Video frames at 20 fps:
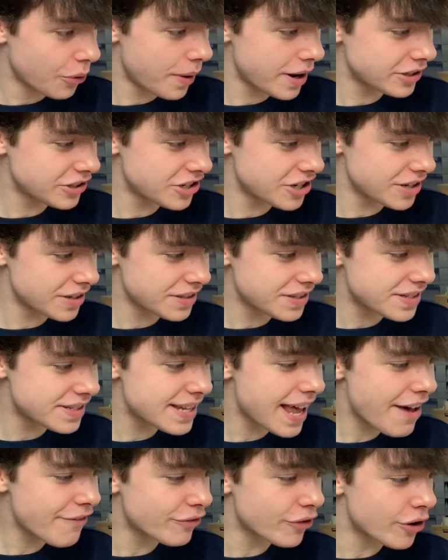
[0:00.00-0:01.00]
Question
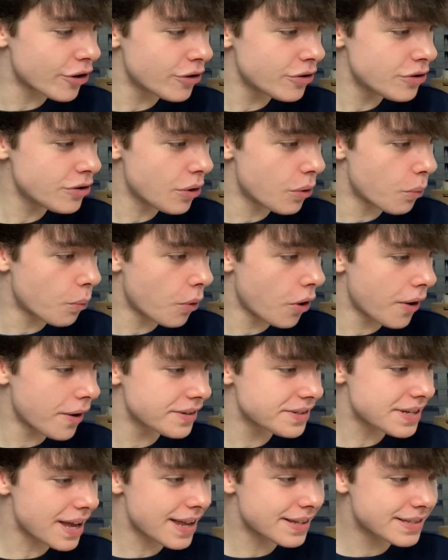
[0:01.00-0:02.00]
seven
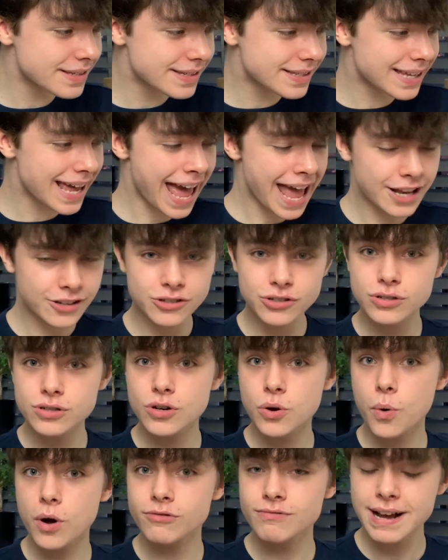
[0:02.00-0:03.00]
was a
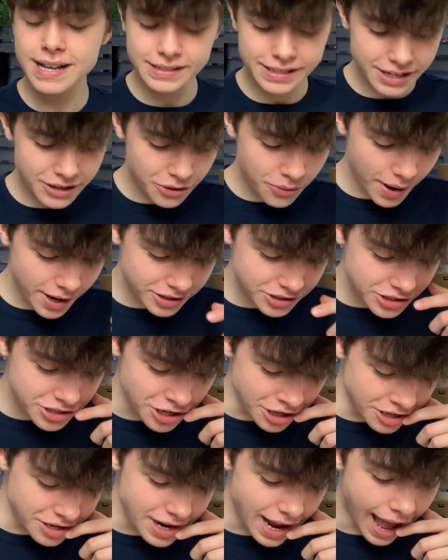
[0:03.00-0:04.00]
sketch quadratic
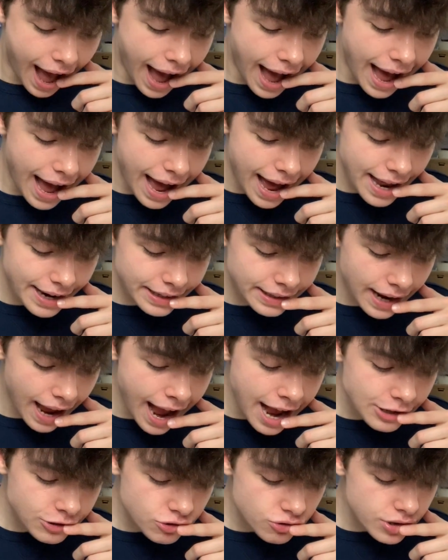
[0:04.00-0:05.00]
question and
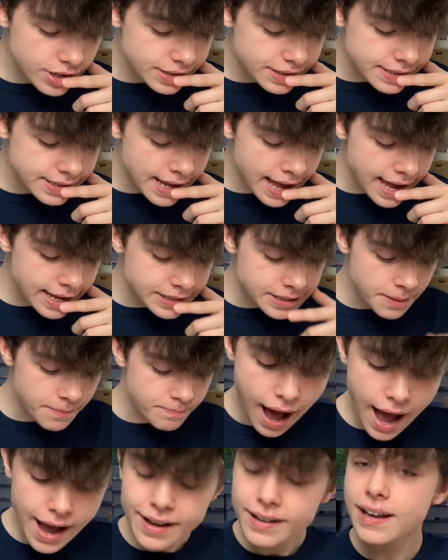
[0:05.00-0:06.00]
Astrid said,
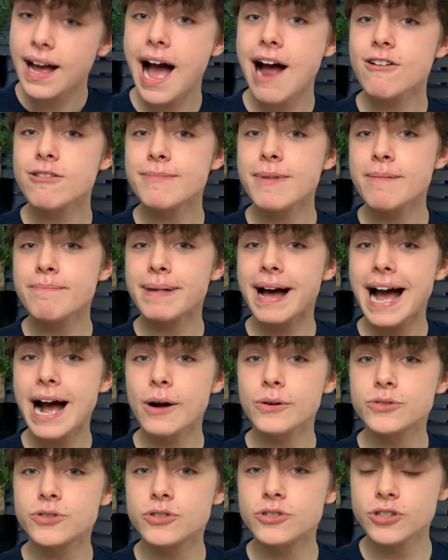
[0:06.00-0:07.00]
I can't remember
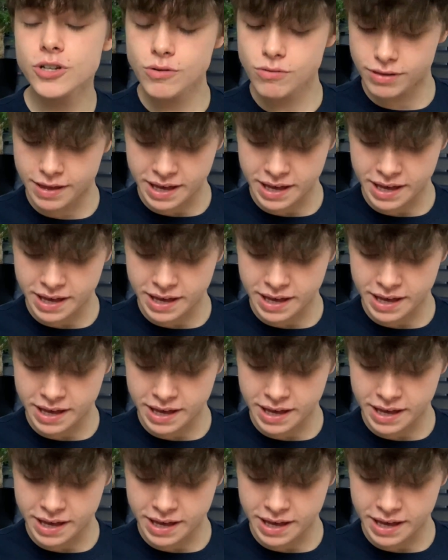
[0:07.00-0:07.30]
how to do